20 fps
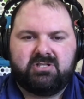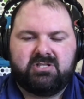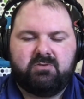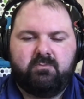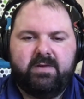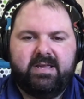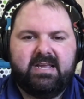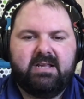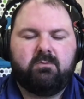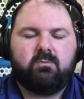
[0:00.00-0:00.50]
So
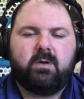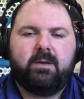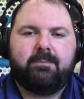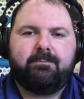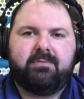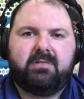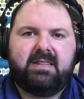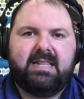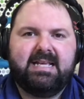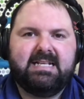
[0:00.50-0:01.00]
we can
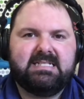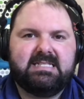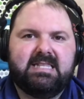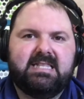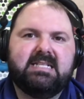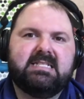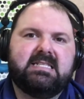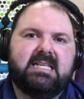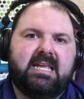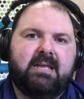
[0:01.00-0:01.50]
replace
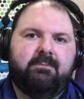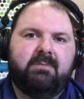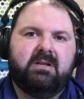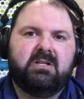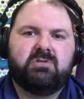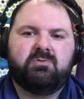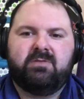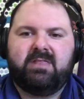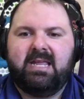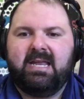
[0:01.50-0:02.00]
this
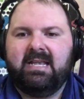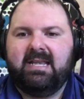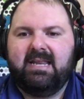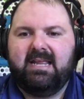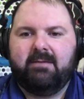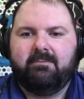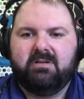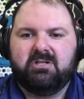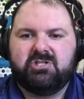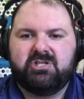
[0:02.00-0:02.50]
image with
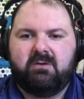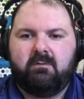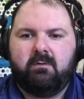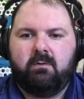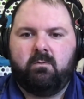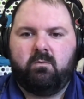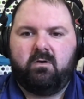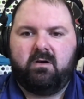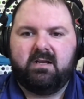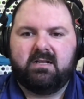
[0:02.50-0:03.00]
any image that we
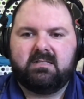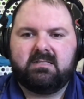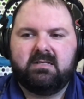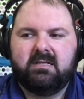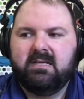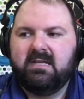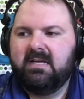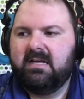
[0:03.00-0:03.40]
want.